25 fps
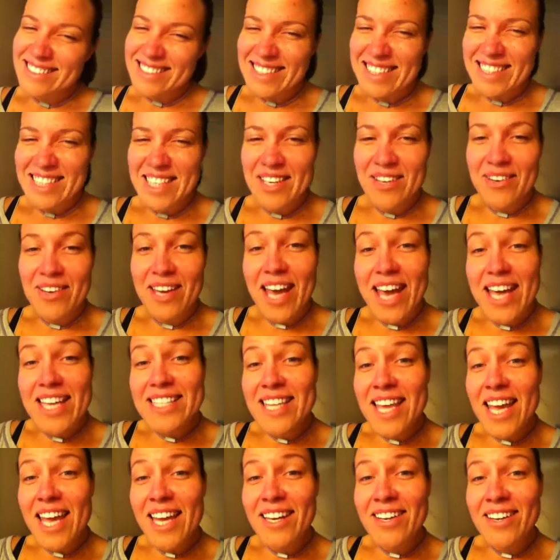See you
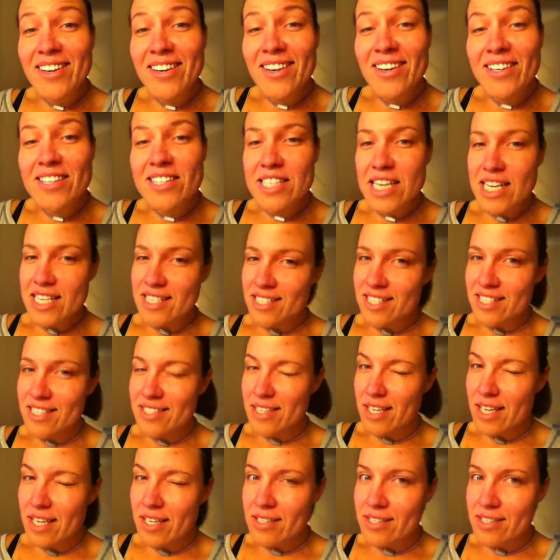guys later. Day
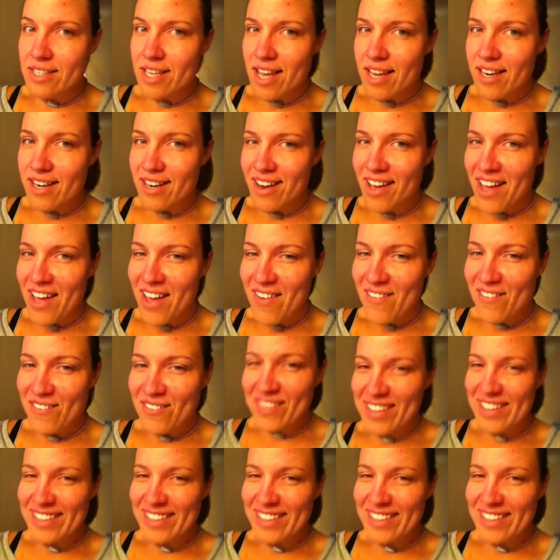16, signing off.